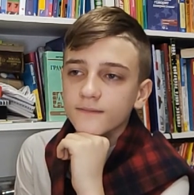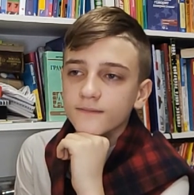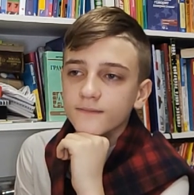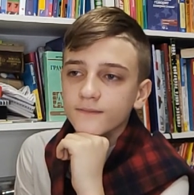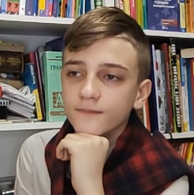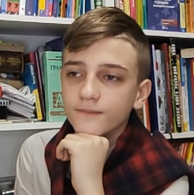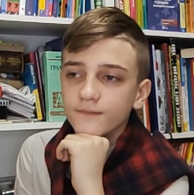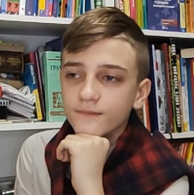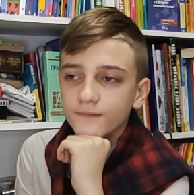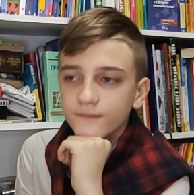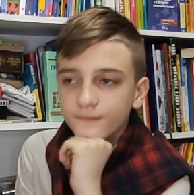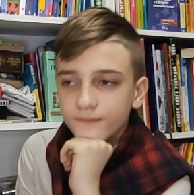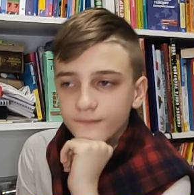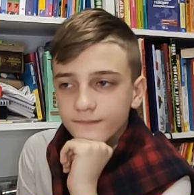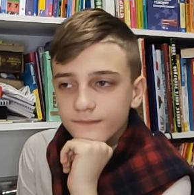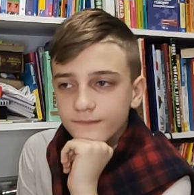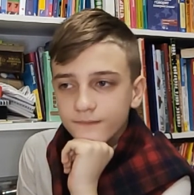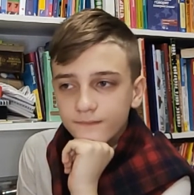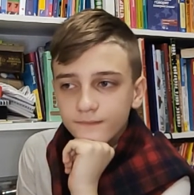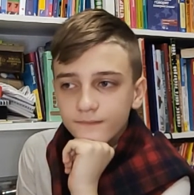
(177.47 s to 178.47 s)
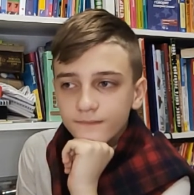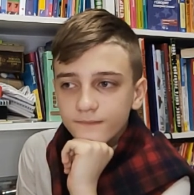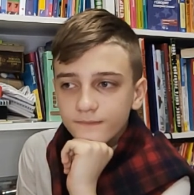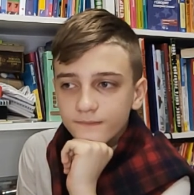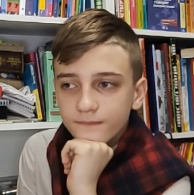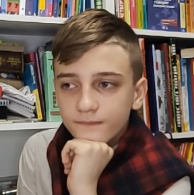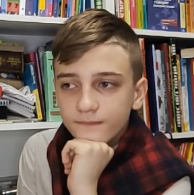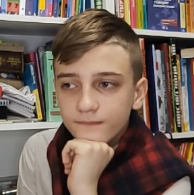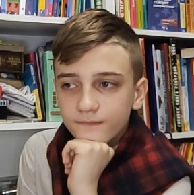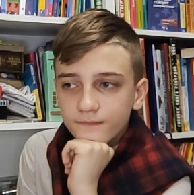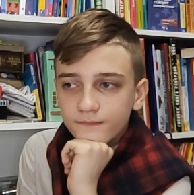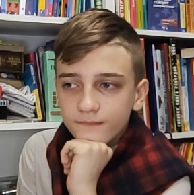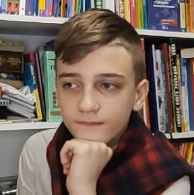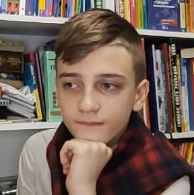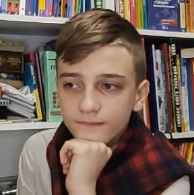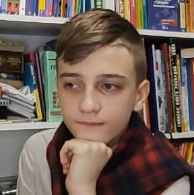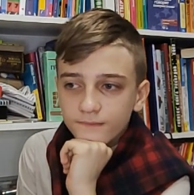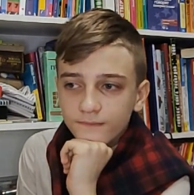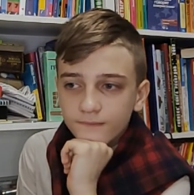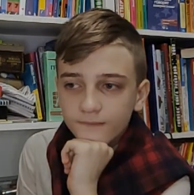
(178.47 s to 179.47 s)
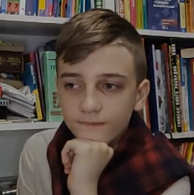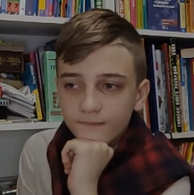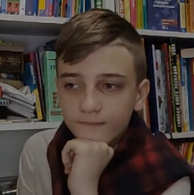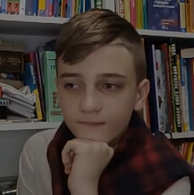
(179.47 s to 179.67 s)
(silence)